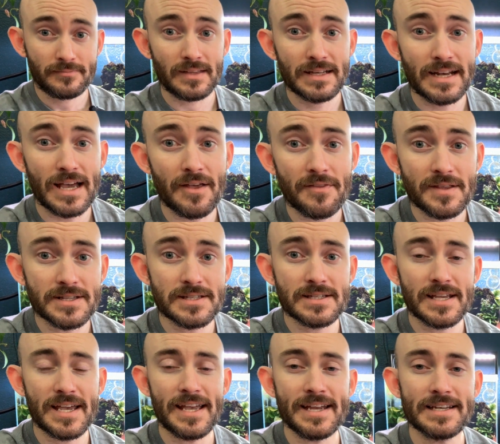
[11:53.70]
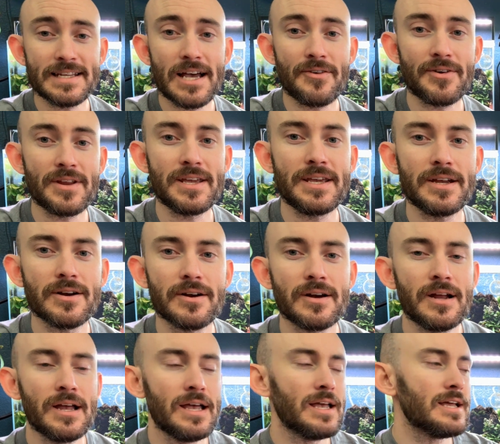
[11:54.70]
Now this tank down
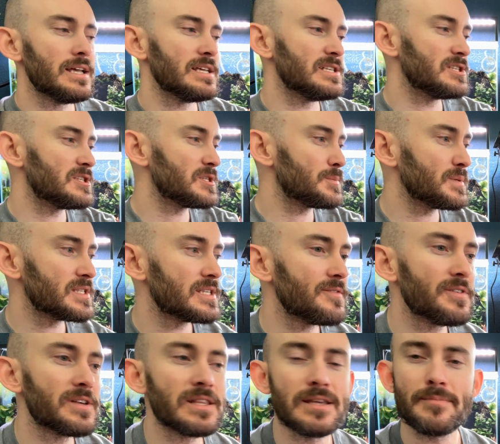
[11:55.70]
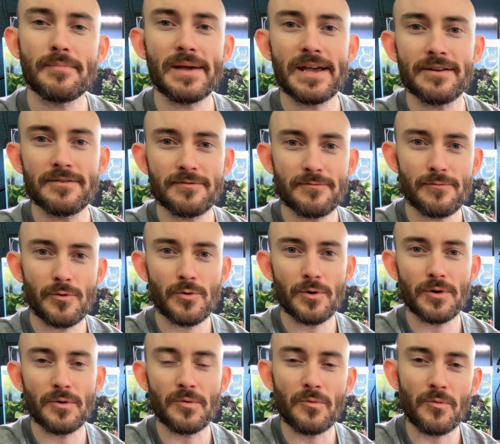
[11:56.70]
here is specifically meant
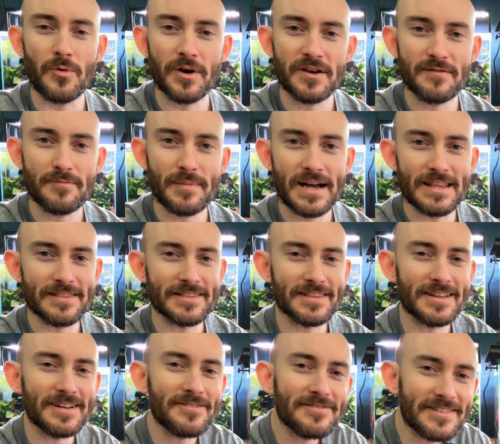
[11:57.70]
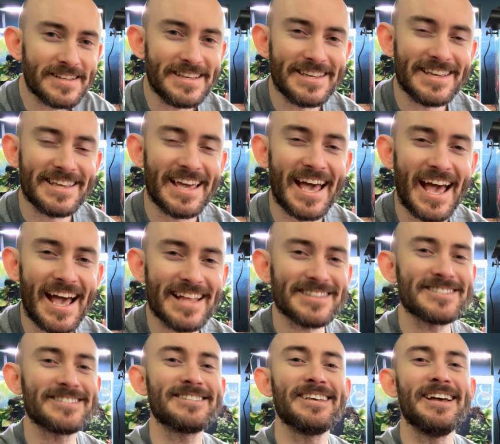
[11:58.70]
for one of my lovely
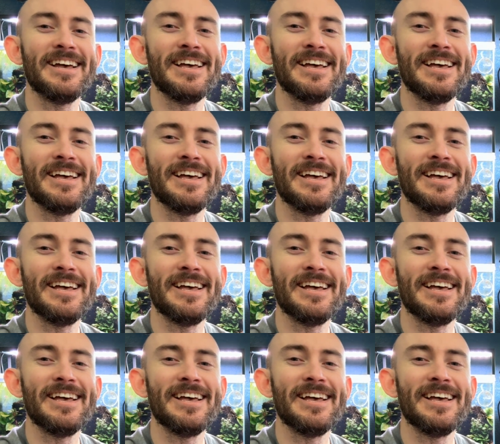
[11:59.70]
cats